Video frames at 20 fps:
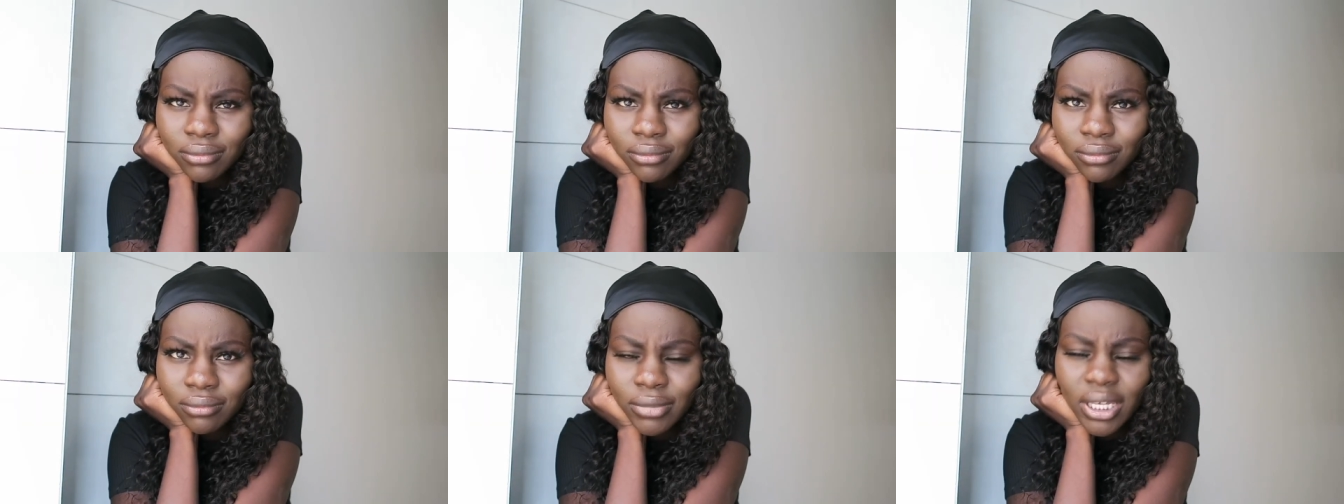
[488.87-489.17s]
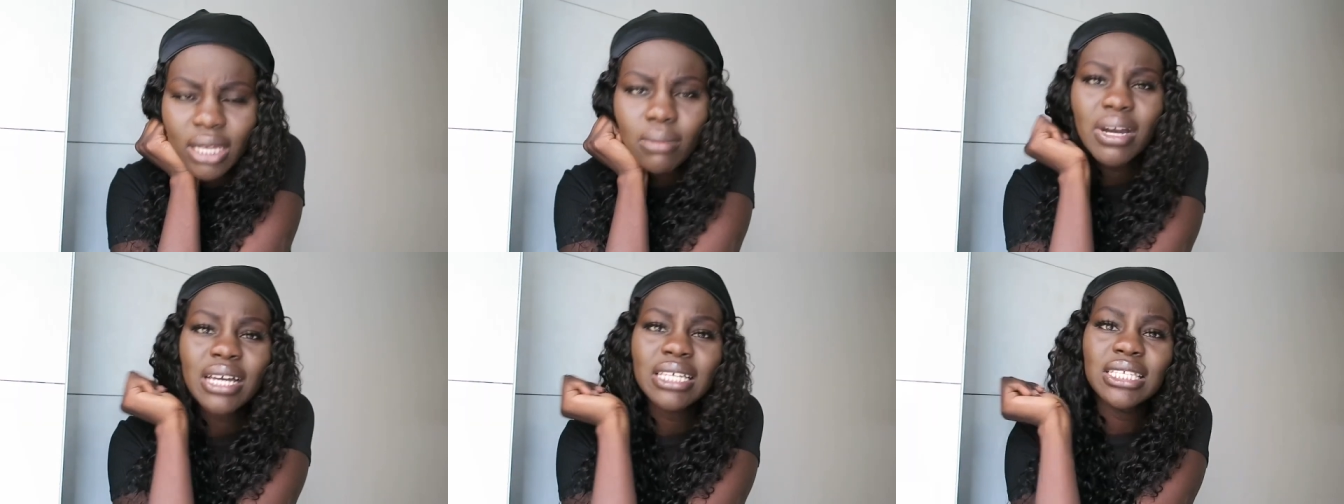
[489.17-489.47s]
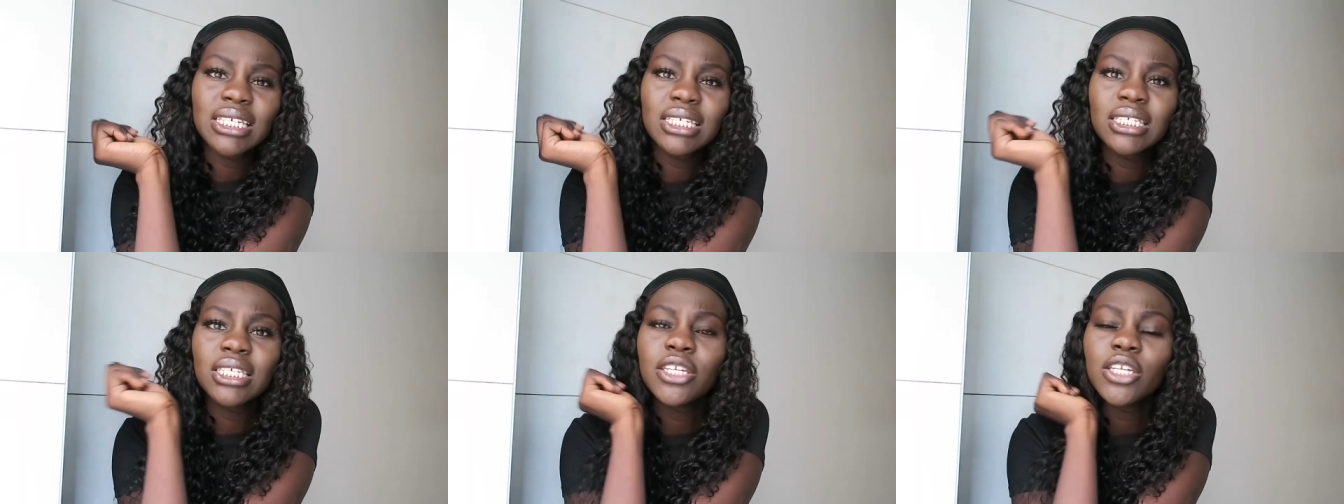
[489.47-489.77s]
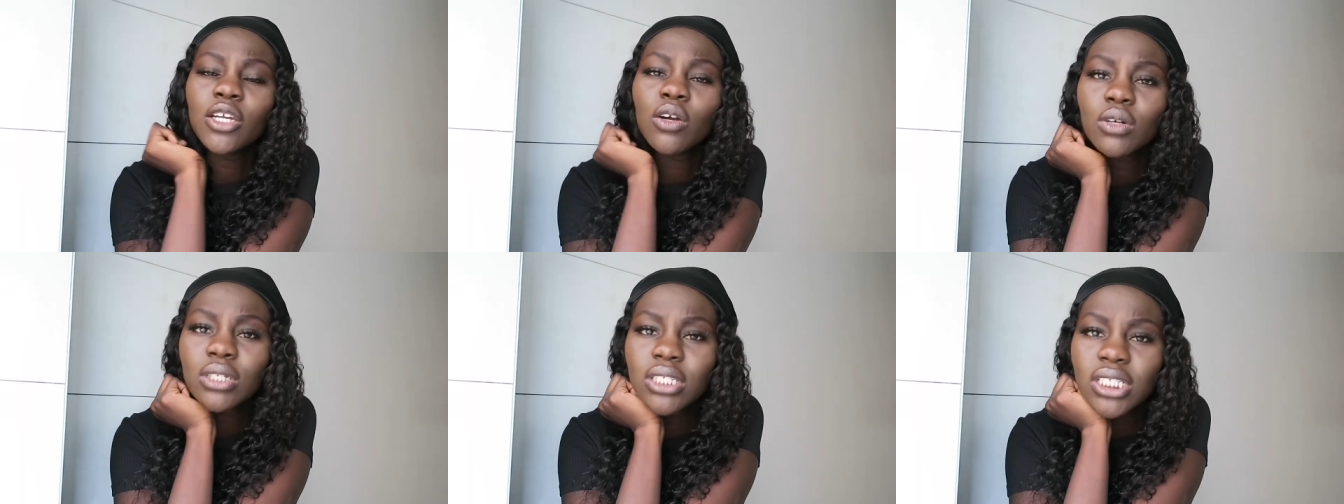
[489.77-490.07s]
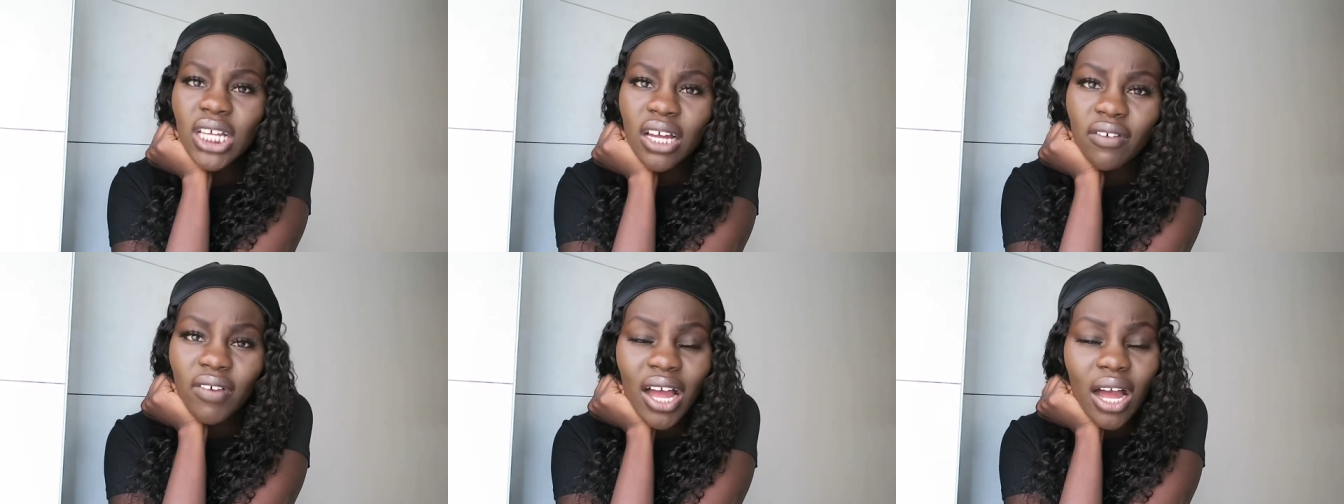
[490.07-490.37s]
Me and my 16 year old
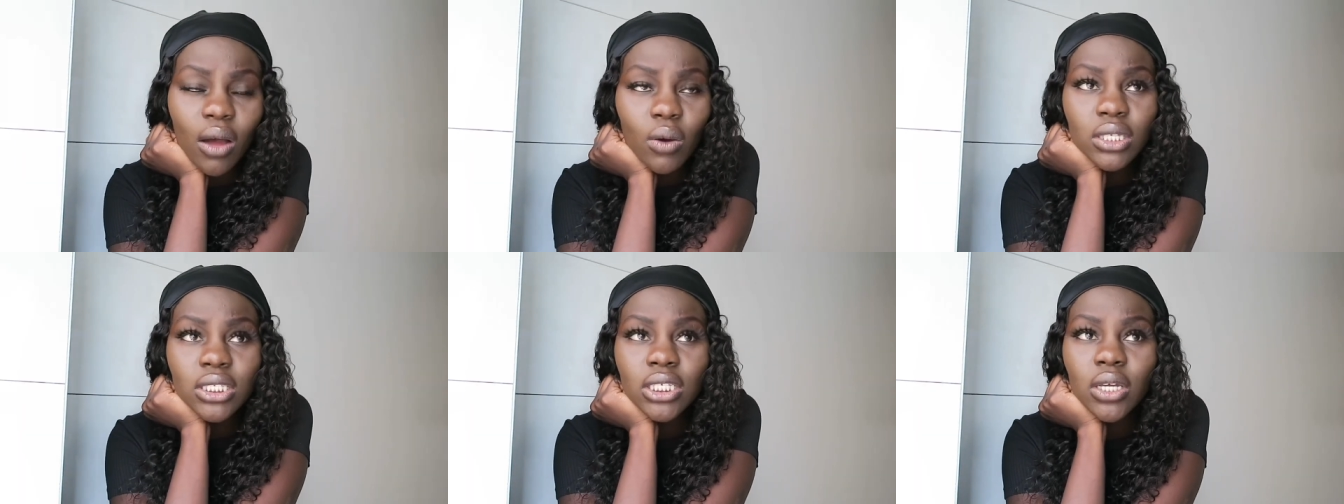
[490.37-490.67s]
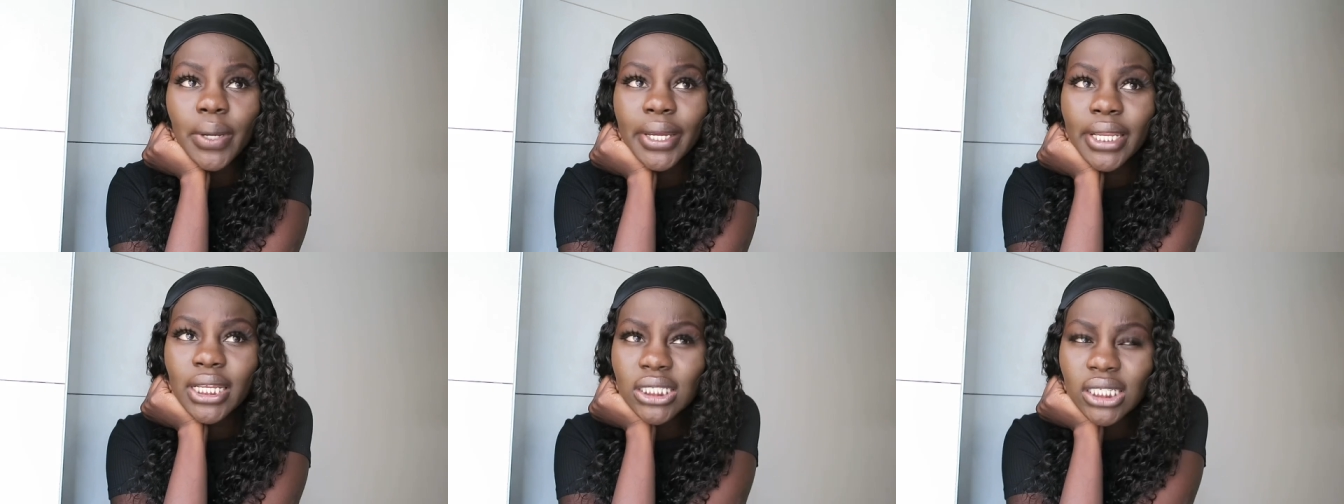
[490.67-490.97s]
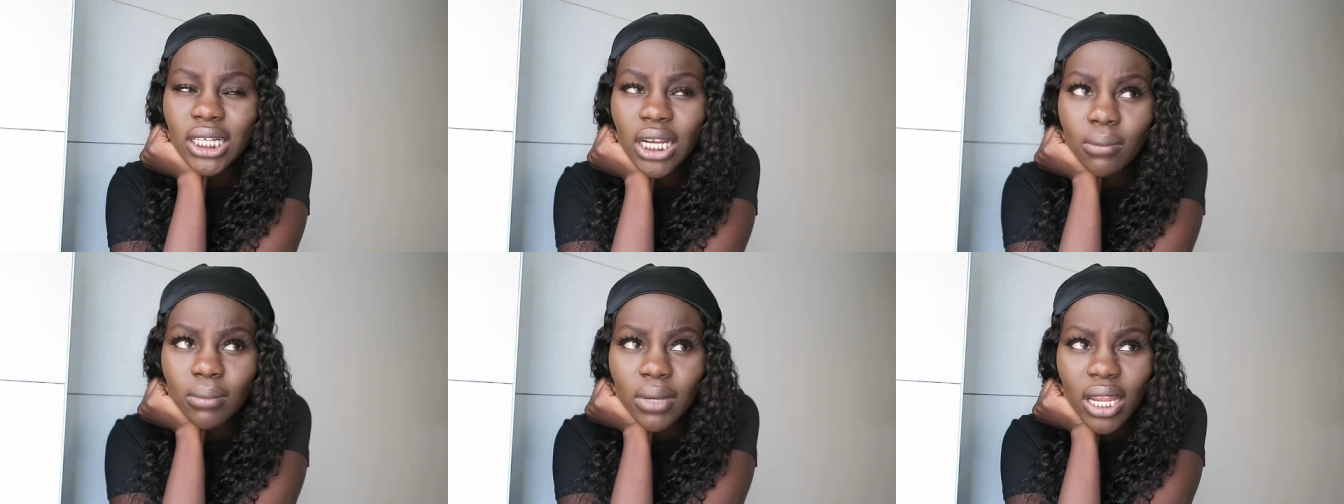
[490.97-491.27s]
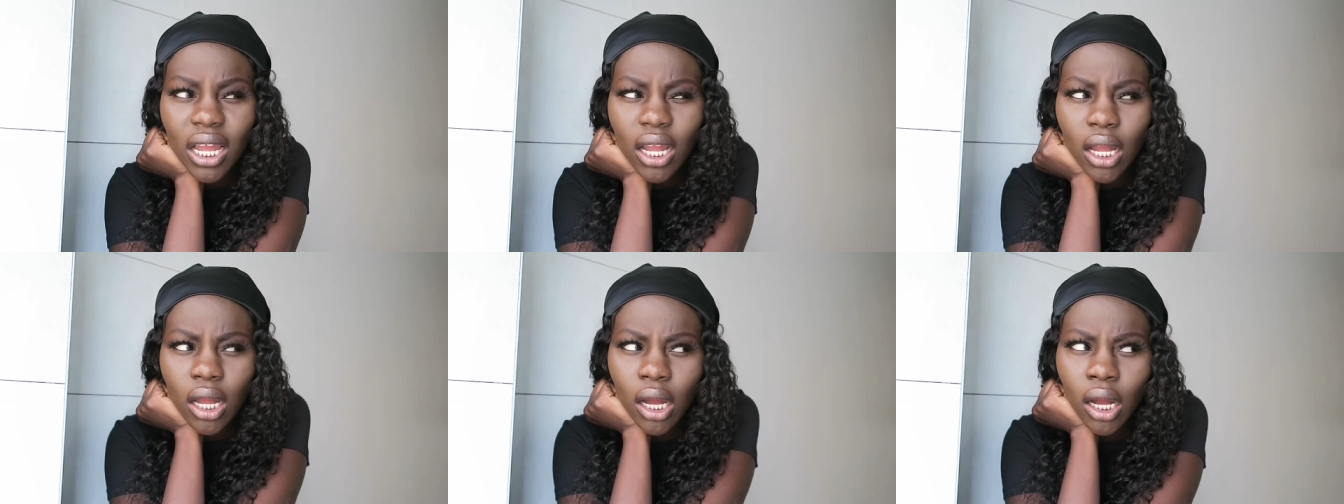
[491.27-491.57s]
self, I was so innocent. I'm like,